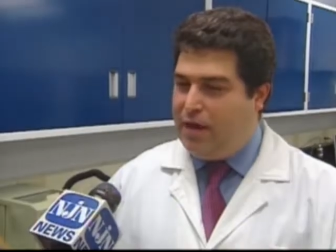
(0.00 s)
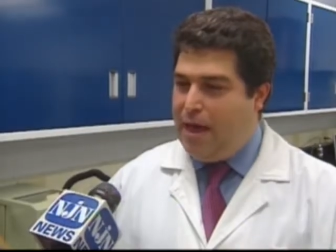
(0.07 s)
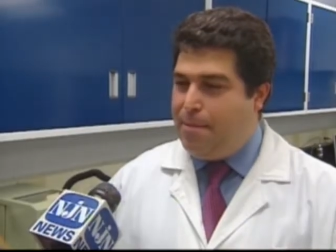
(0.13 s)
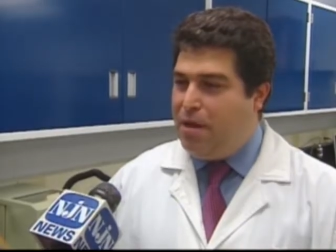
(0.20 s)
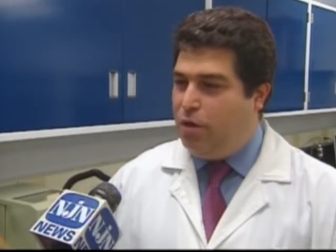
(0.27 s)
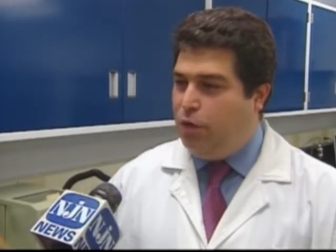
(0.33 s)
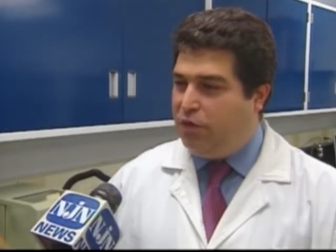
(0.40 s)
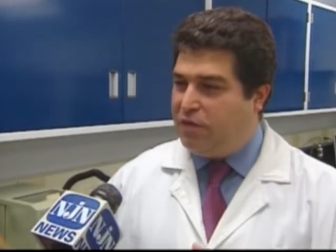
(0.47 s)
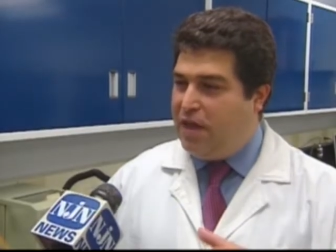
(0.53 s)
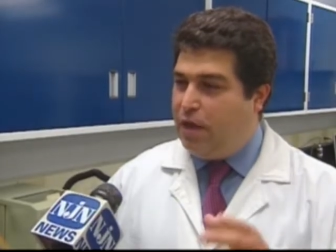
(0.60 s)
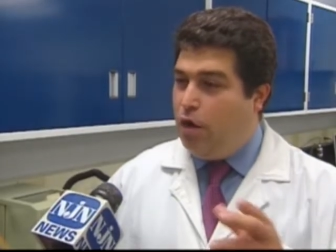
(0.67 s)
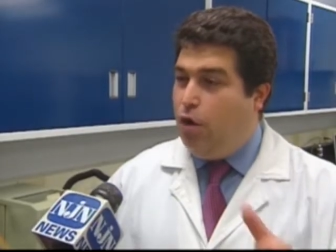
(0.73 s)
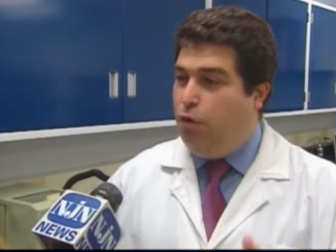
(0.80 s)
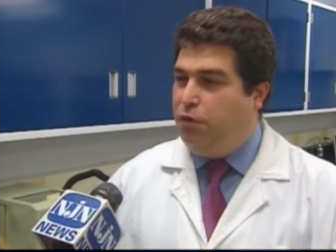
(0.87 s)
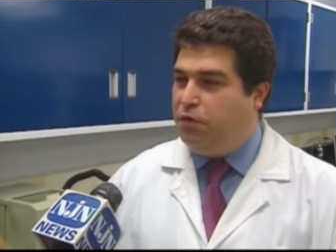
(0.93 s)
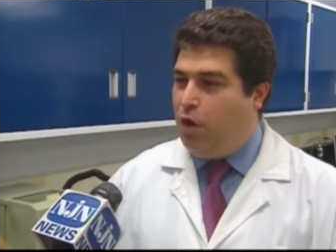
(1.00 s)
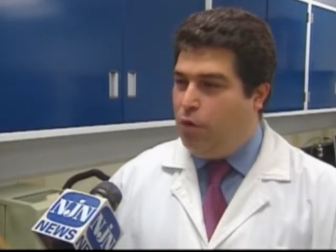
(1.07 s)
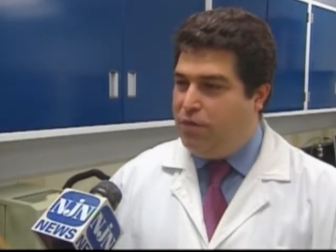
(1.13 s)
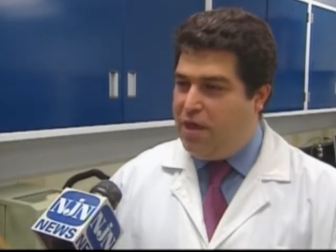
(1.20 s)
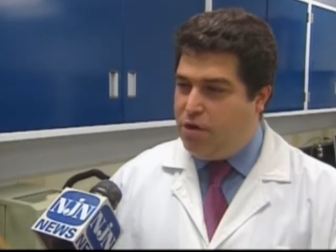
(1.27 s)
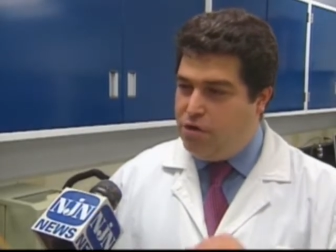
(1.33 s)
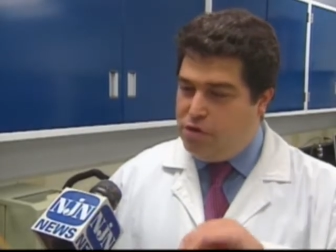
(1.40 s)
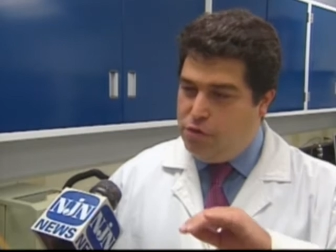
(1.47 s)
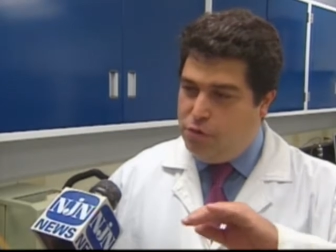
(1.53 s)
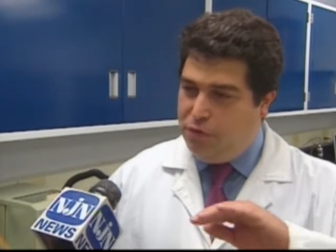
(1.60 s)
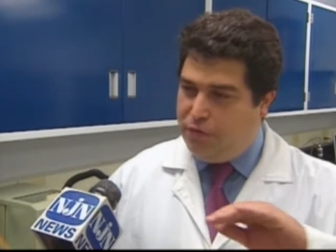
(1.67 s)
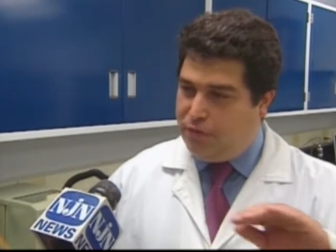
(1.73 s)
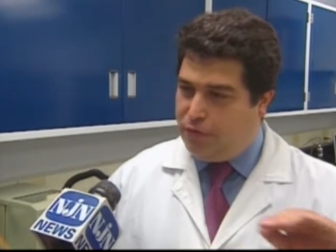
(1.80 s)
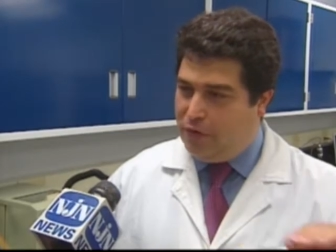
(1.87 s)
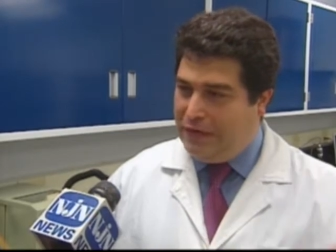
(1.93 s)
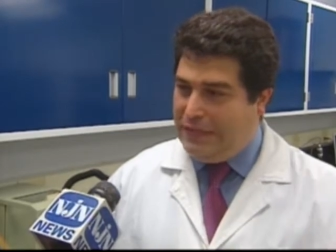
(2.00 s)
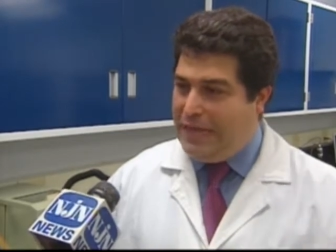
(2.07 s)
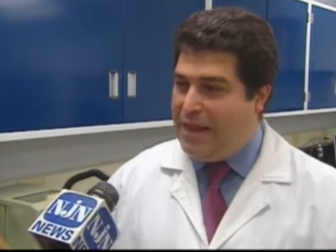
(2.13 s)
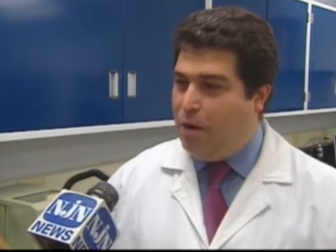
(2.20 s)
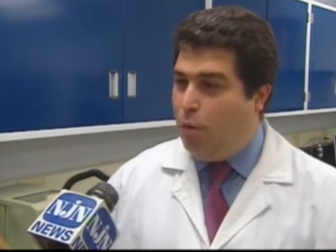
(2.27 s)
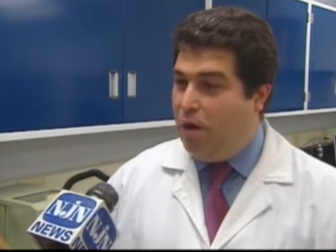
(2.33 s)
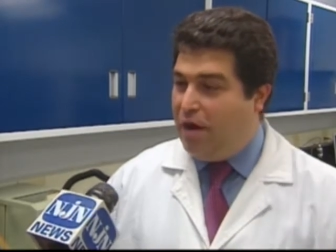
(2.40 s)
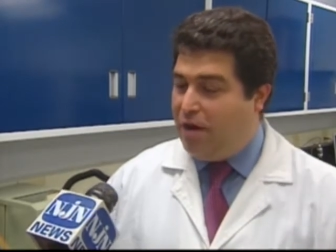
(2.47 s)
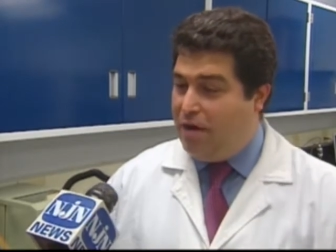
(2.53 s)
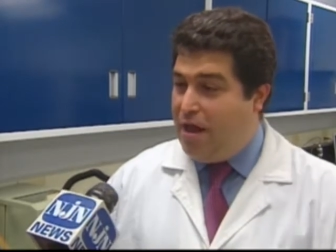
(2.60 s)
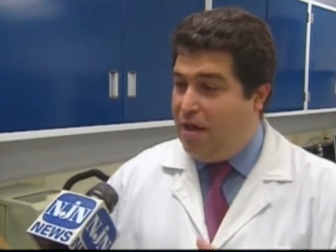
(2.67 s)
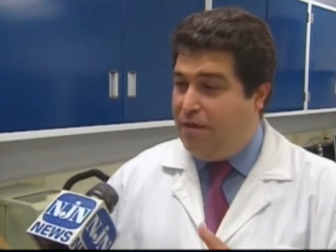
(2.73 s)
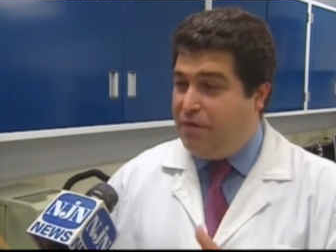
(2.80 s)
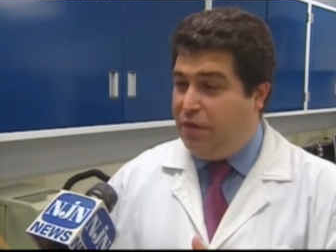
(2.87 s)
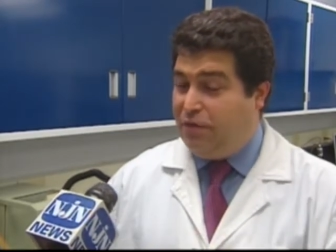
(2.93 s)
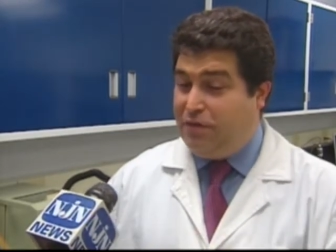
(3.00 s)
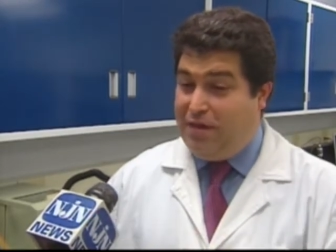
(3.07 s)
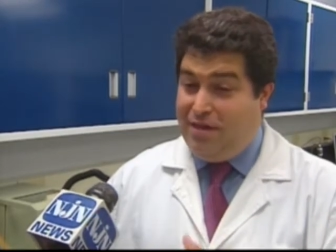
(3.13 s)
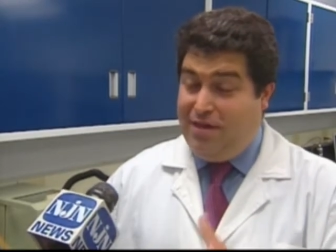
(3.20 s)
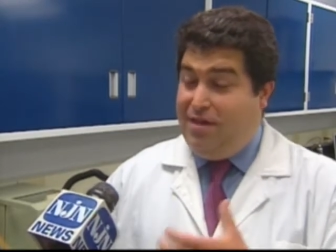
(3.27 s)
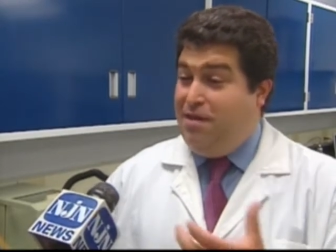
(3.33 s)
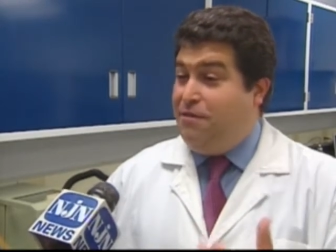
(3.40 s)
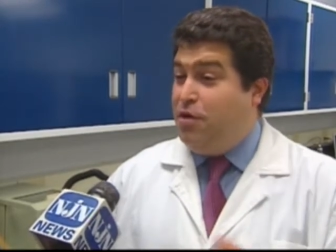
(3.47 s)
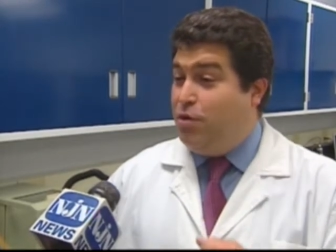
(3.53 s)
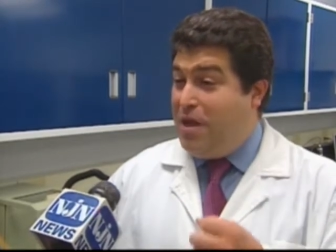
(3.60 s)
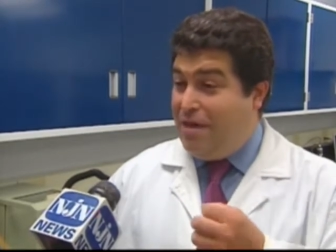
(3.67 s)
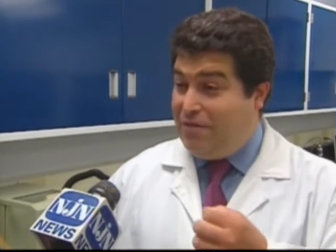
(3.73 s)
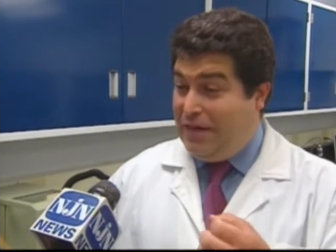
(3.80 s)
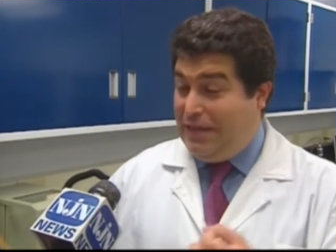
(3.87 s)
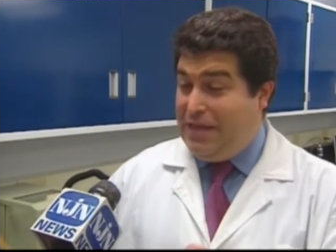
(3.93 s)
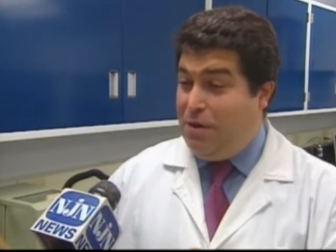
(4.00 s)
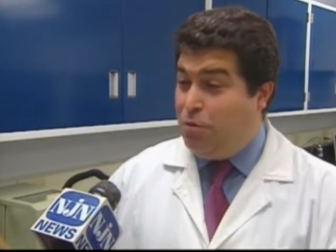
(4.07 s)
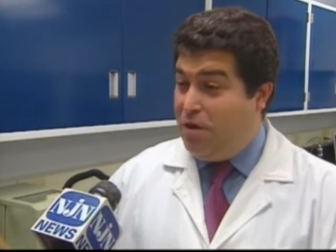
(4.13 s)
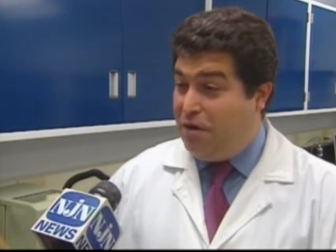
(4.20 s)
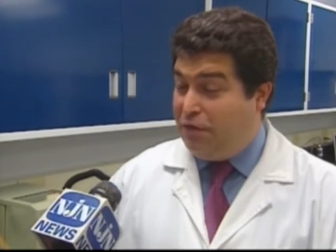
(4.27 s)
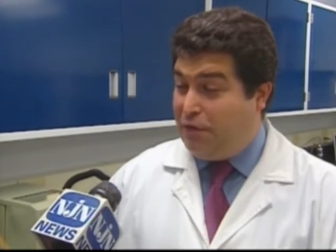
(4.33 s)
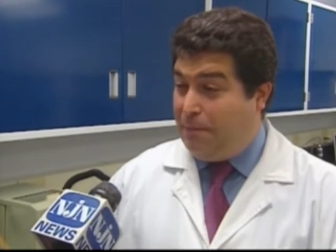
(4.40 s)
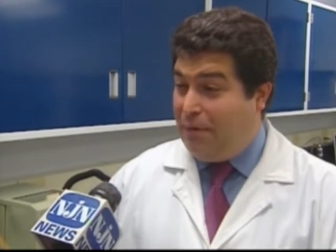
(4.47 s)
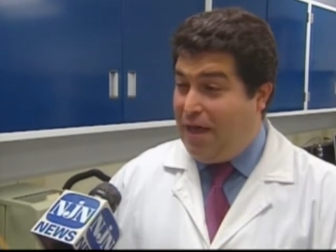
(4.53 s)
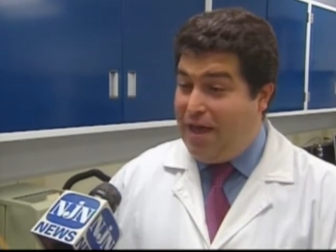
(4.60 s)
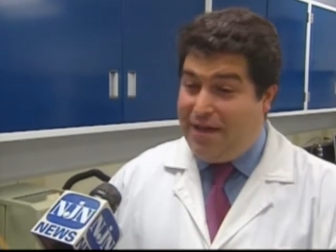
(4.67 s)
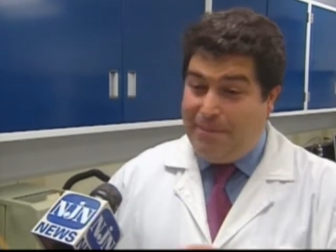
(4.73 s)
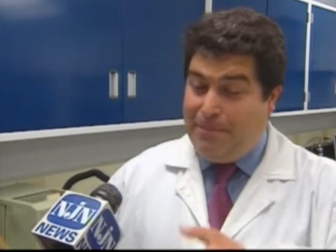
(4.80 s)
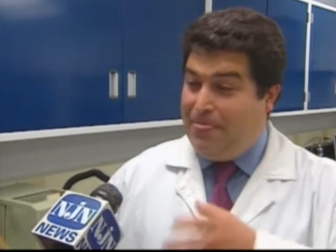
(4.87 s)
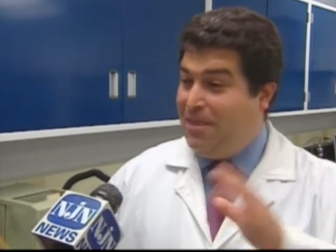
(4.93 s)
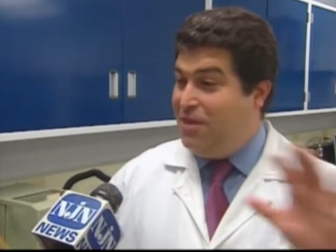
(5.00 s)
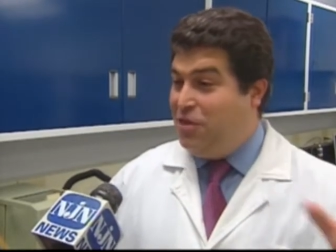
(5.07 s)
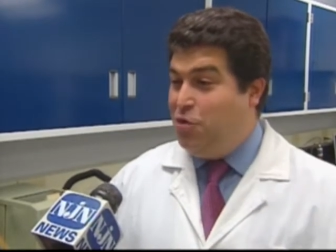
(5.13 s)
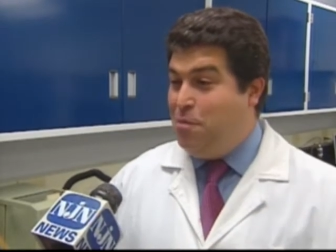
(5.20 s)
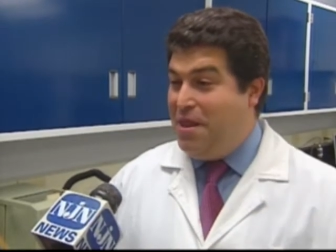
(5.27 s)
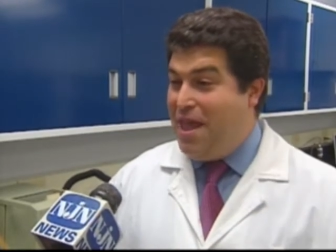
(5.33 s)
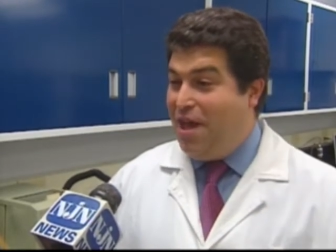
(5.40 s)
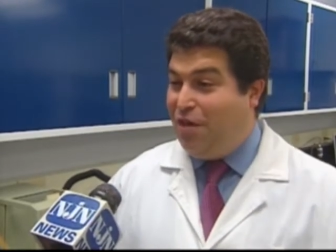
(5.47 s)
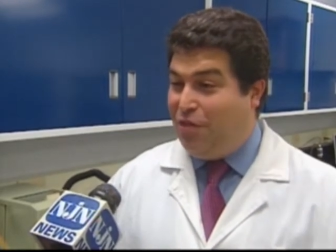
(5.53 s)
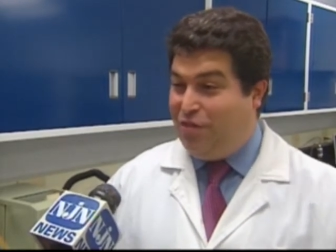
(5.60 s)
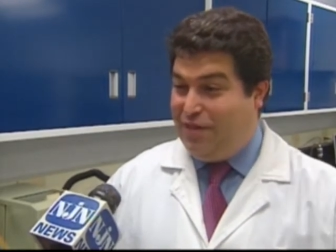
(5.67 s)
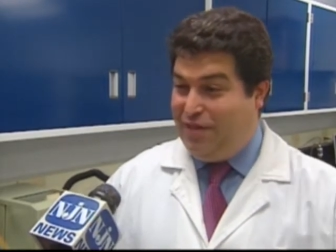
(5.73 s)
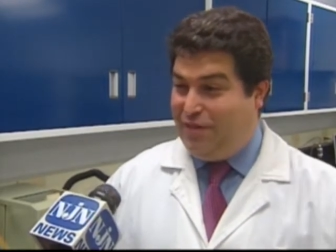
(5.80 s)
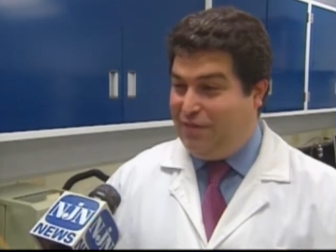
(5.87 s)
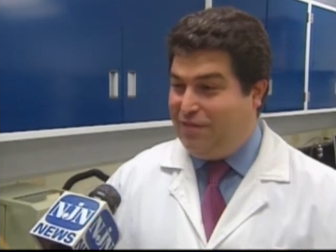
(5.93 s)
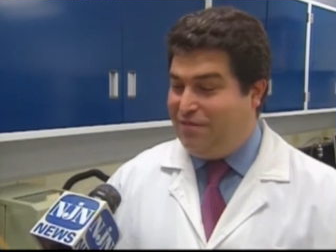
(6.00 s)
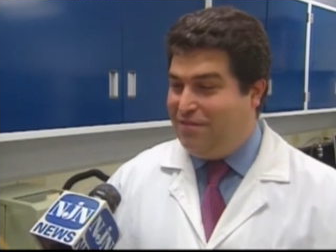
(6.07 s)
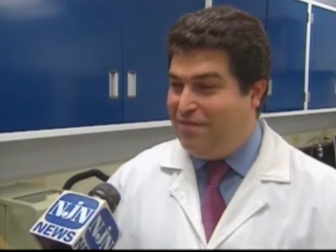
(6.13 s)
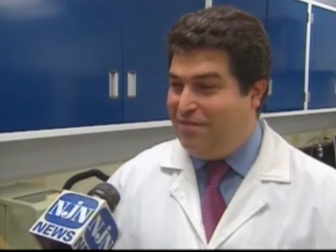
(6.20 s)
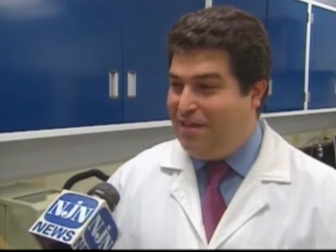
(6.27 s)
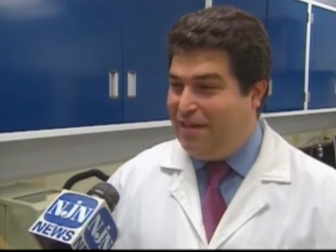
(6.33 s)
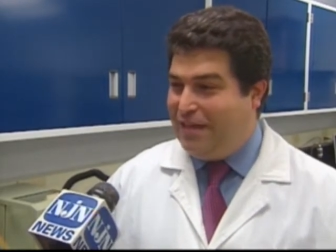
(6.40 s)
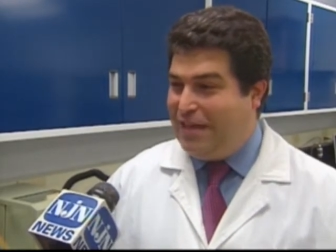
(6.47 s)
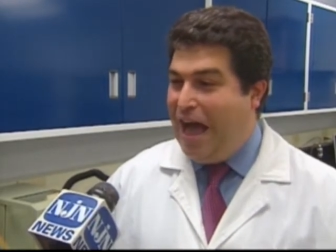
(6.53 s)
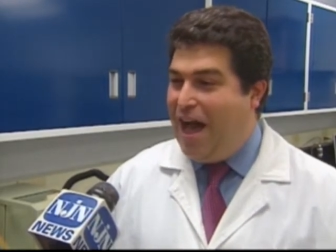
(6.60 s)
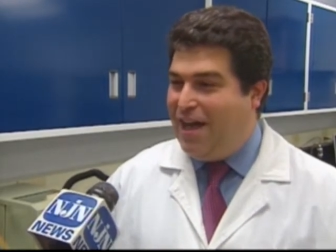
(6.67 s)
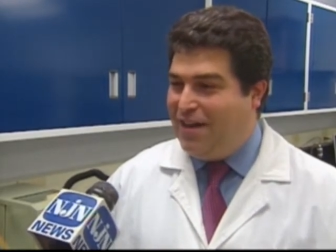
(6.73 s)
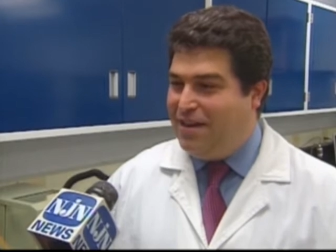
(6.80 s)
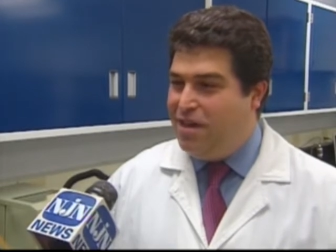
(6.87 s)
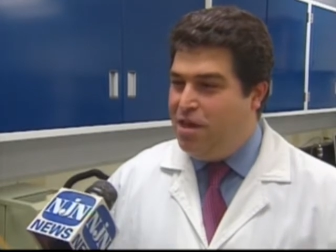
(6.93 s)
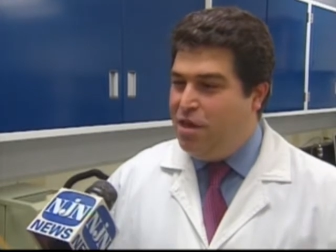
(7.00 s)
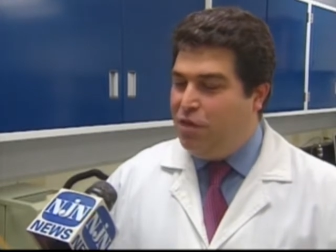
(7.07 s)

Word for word: chemicals like ozone that are used for cleaning water. And obviously, if you don't have a clean water supply, human health is gone.